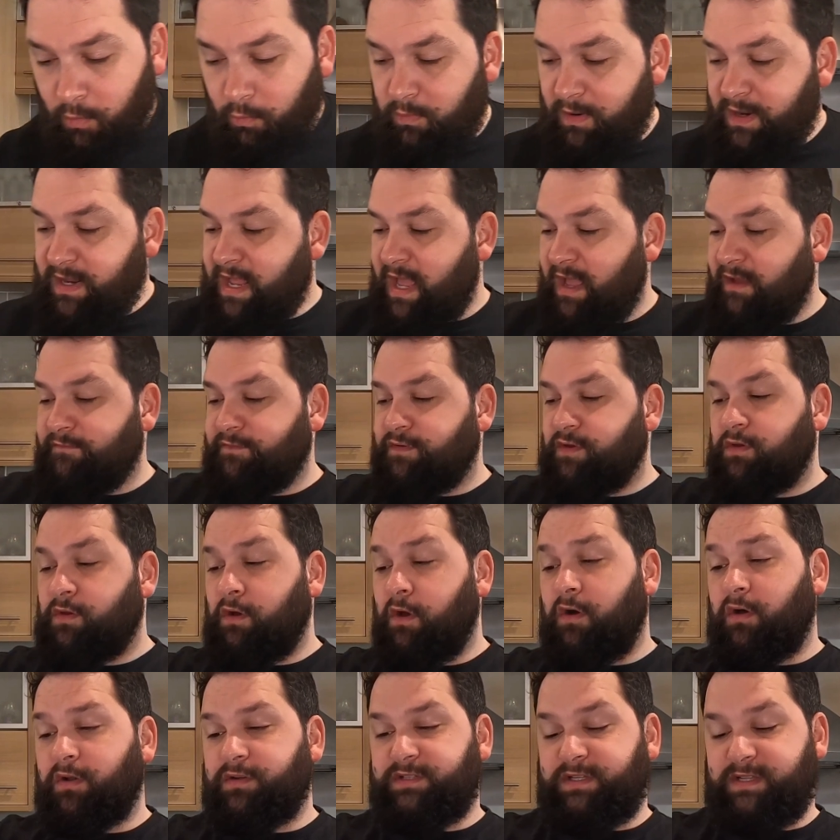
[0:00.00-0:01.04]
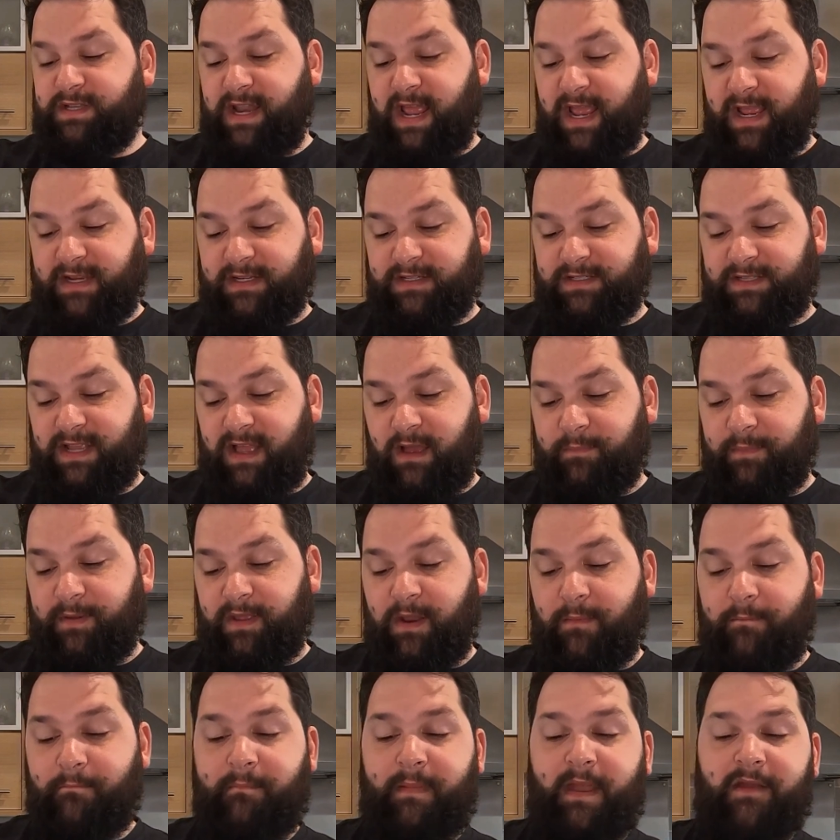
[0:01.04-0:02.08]
We have got next up
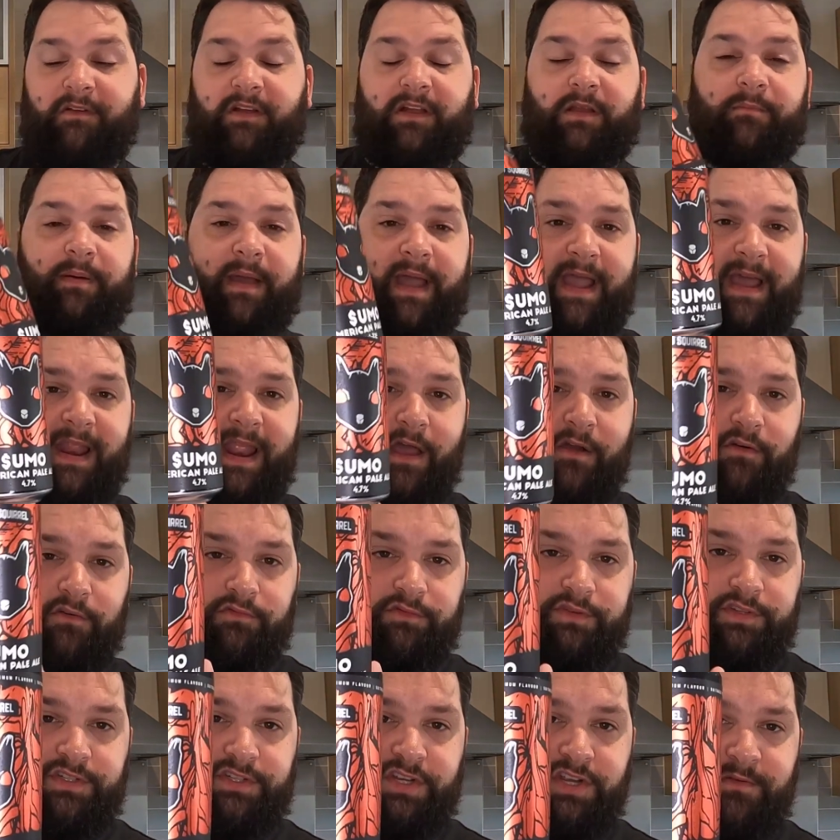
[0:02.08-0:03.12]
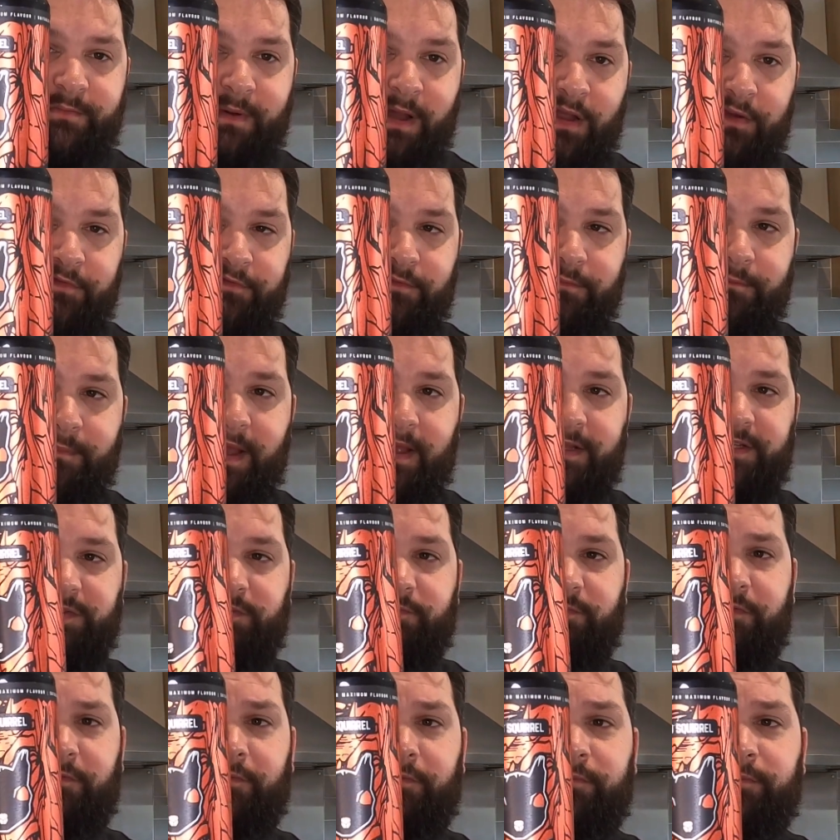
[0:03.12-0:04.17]
an American Pale Ale called Sumo from Mad
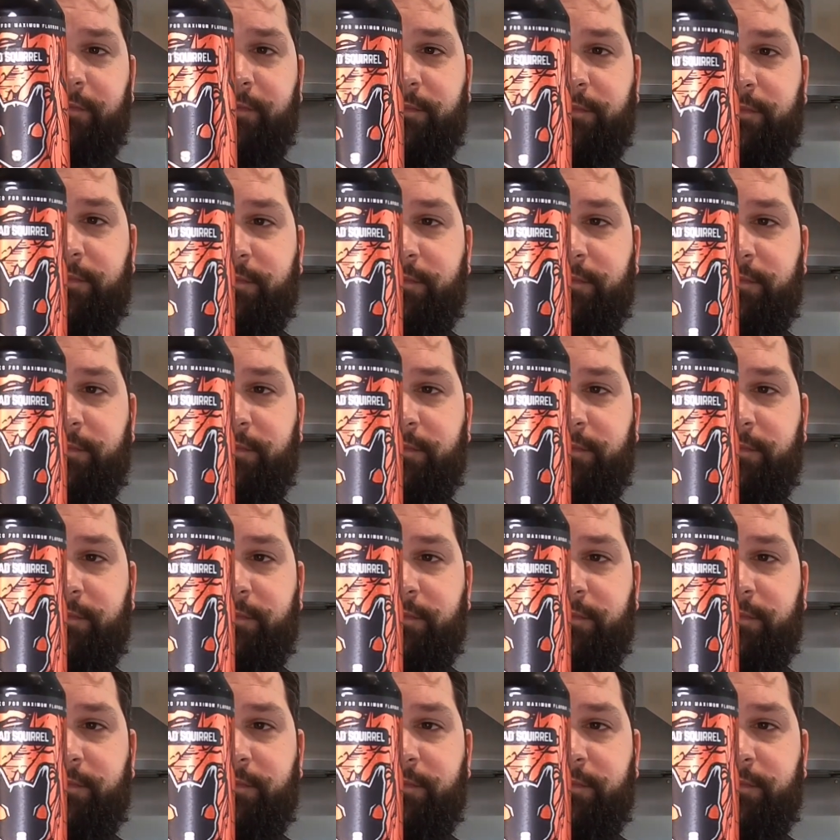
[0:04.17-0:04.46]
Squirrel.